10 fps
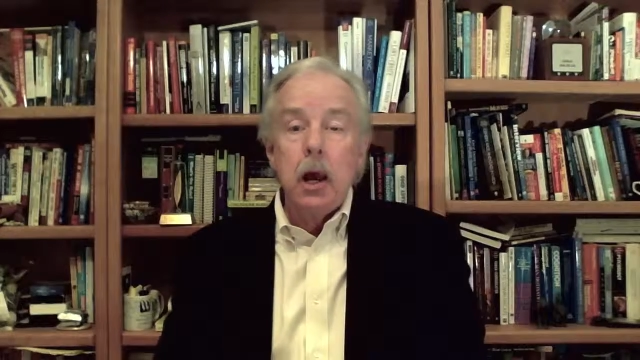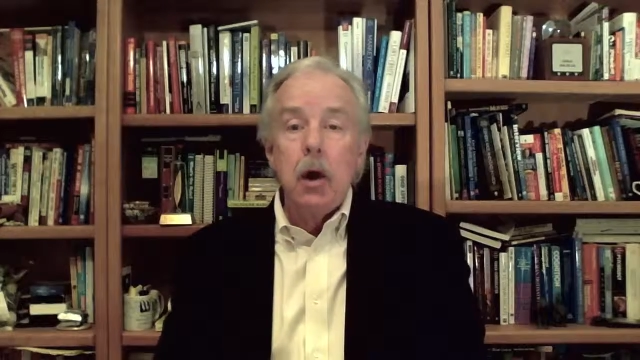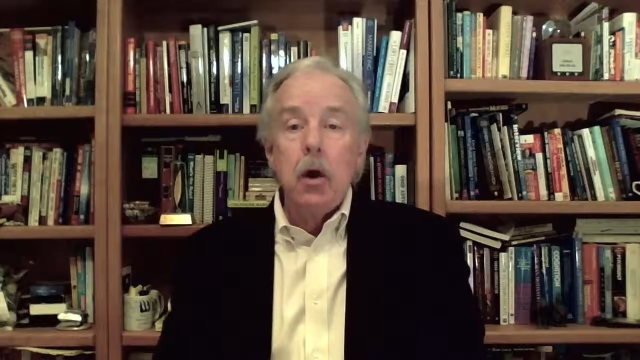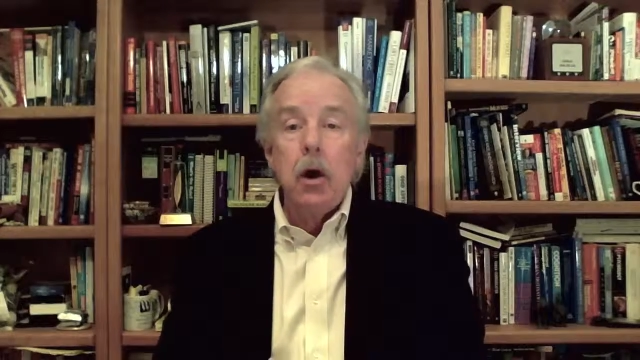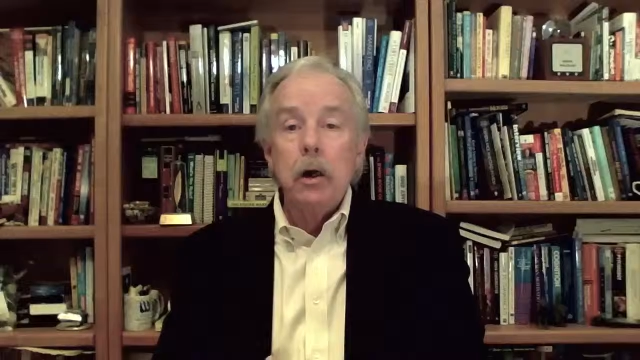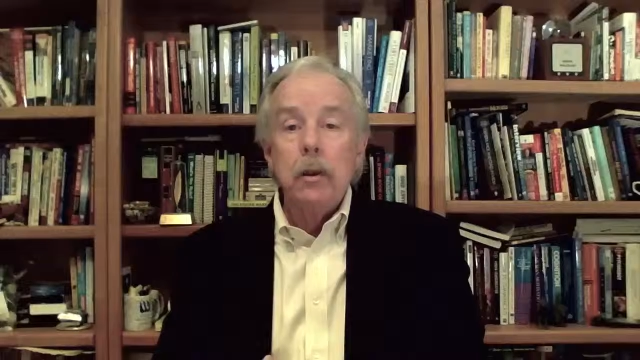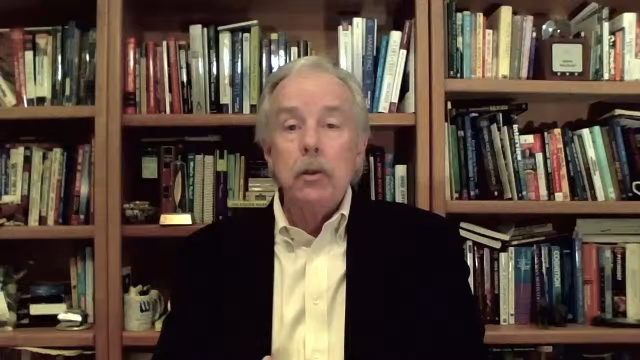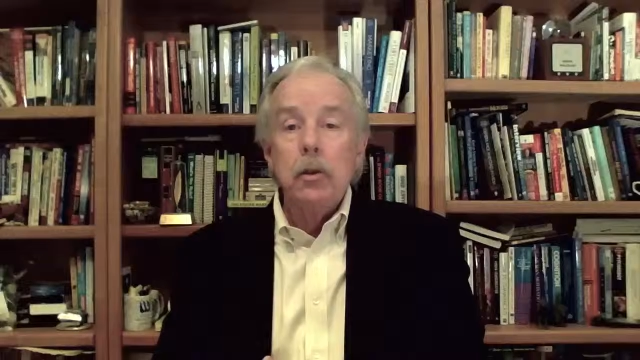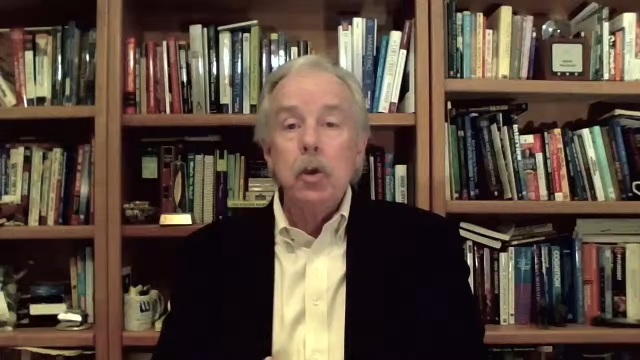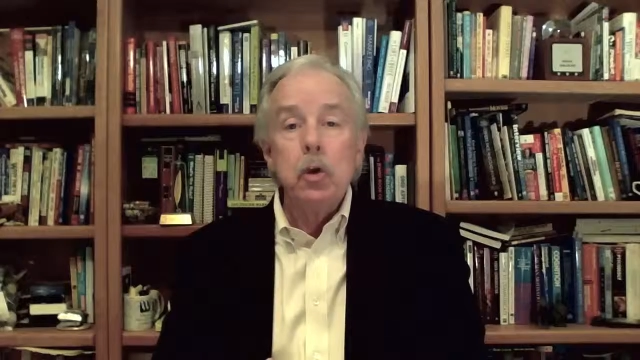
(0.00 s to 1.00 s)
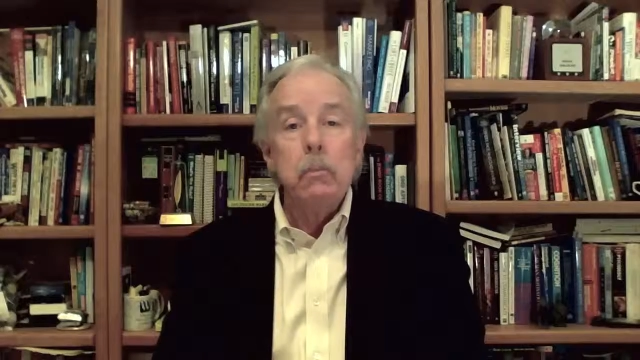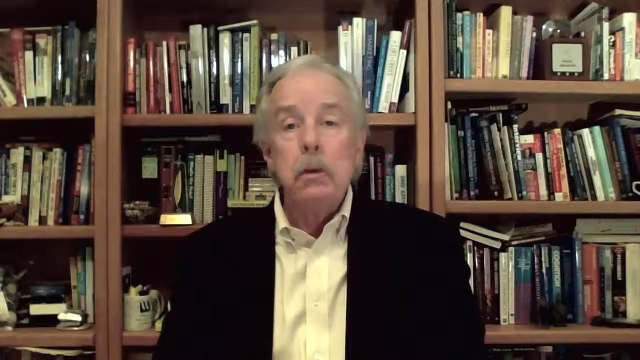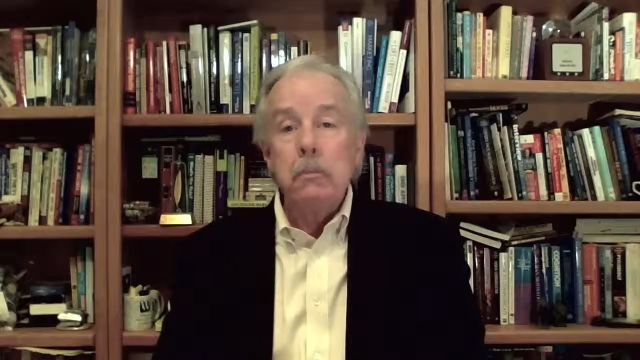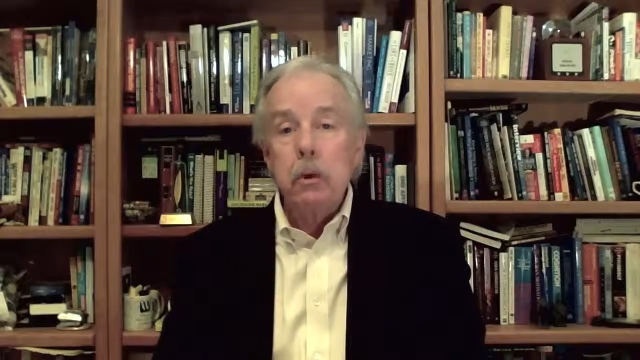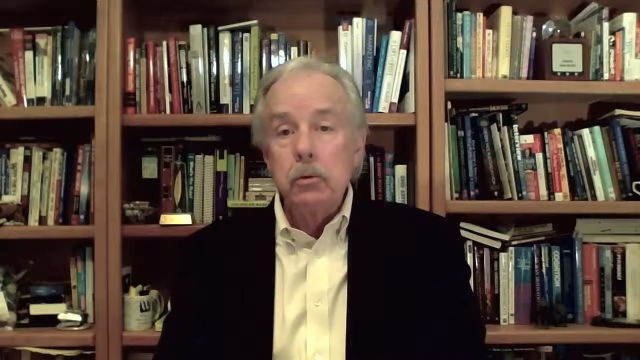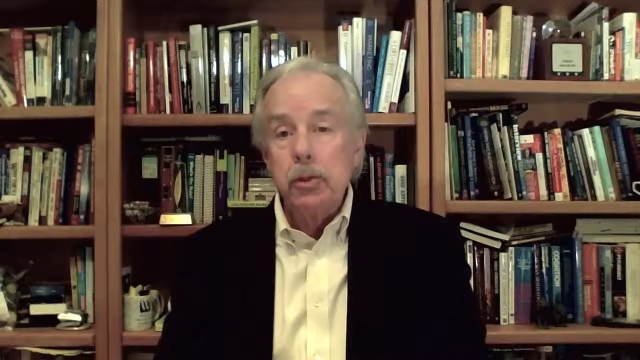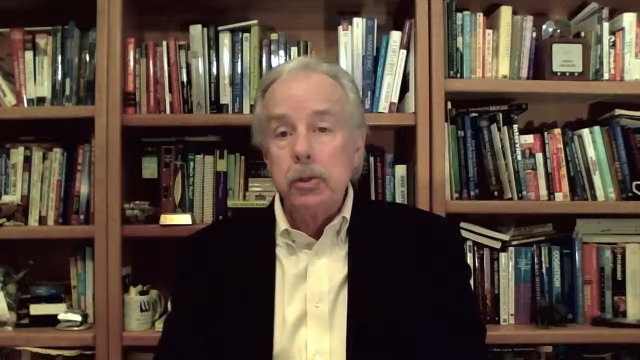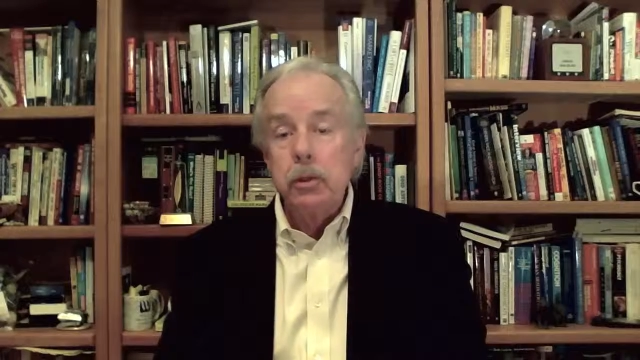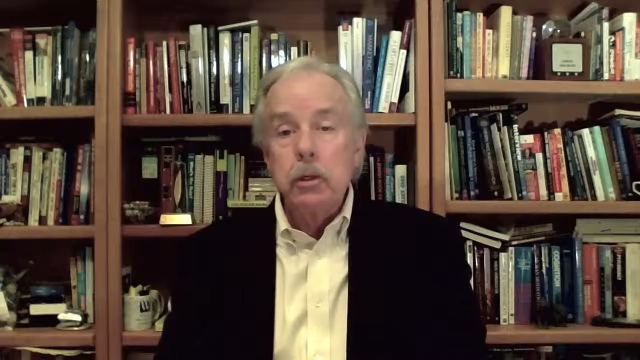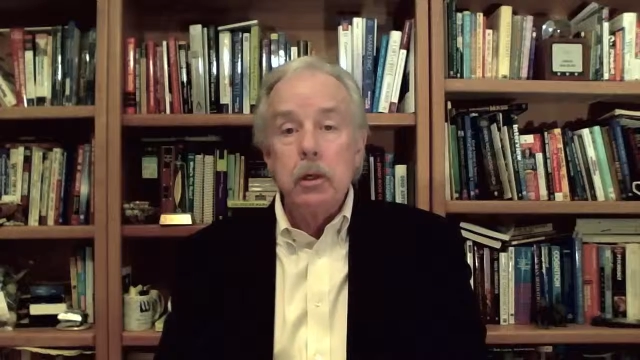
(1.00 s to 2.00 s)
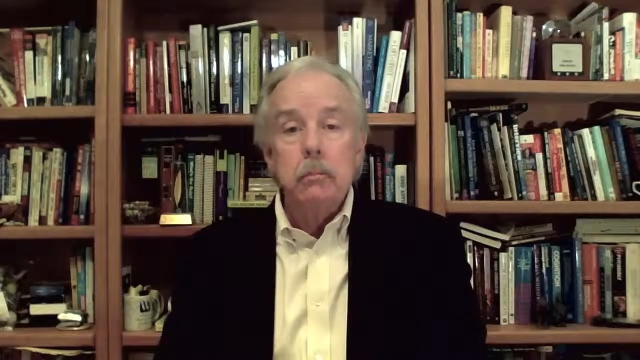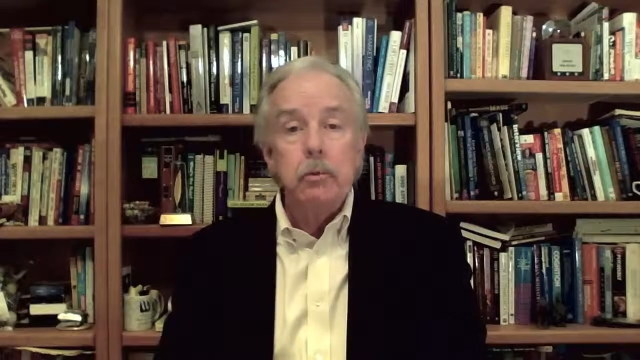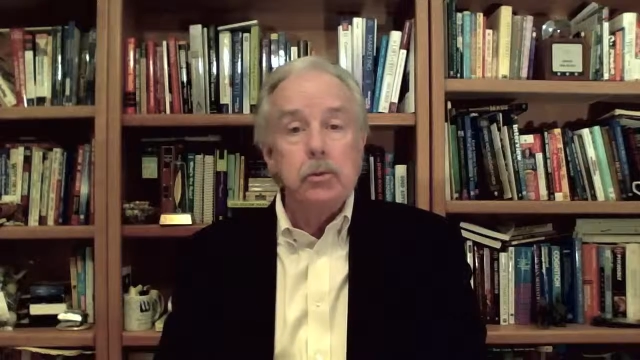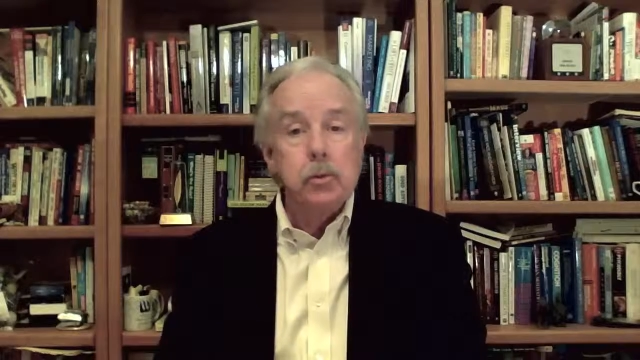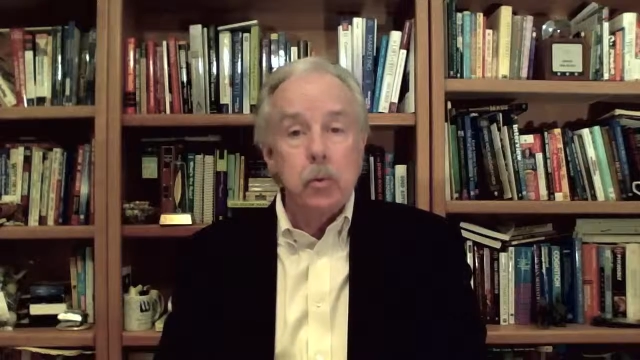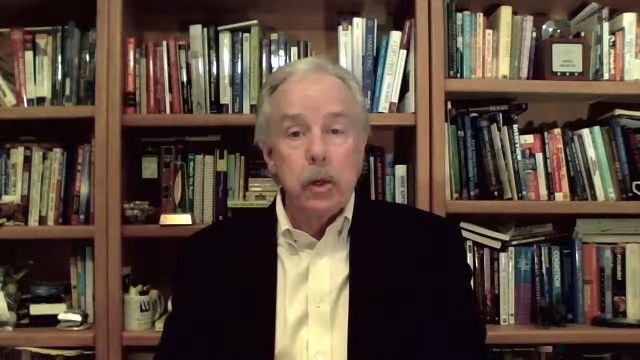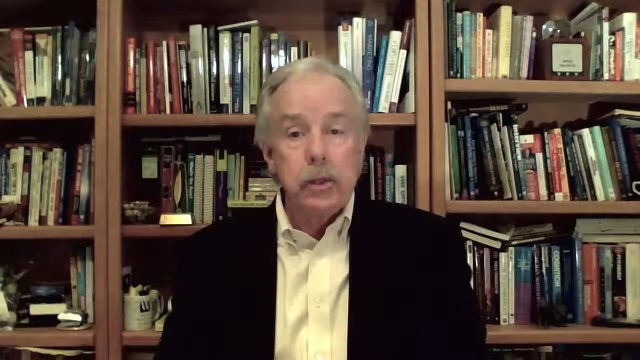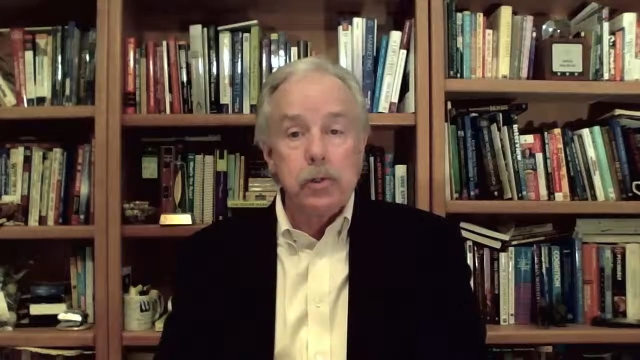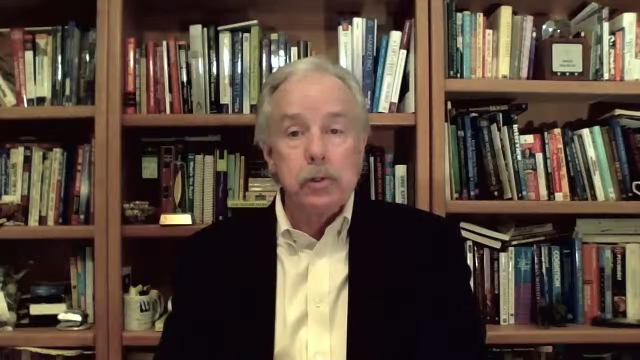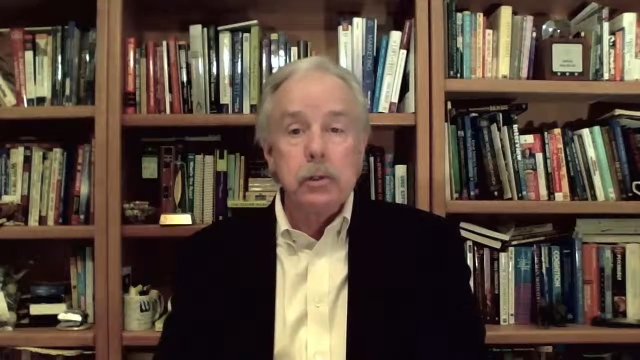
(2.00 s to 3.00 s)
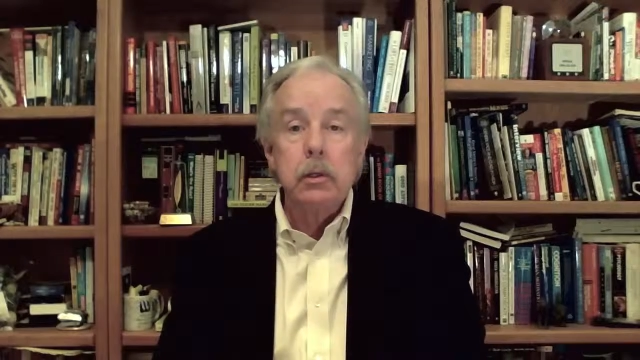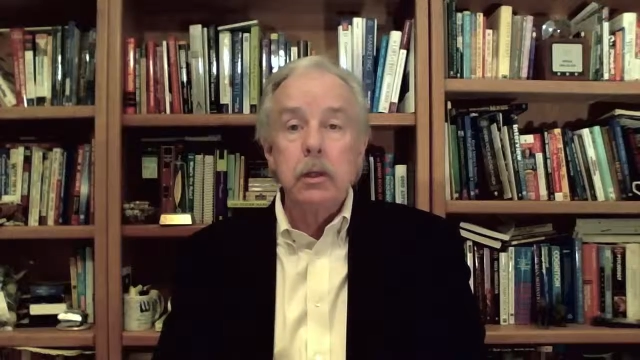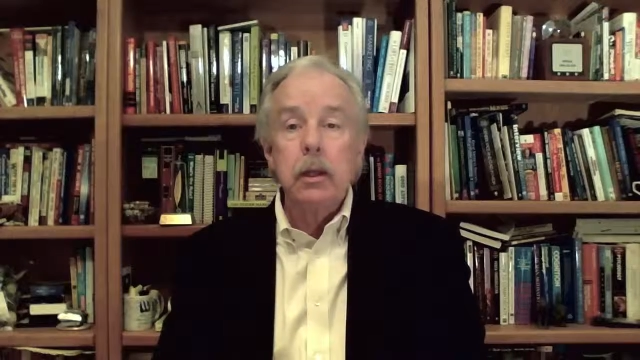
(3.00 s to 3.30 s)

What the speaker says: on human emotion, persuasion,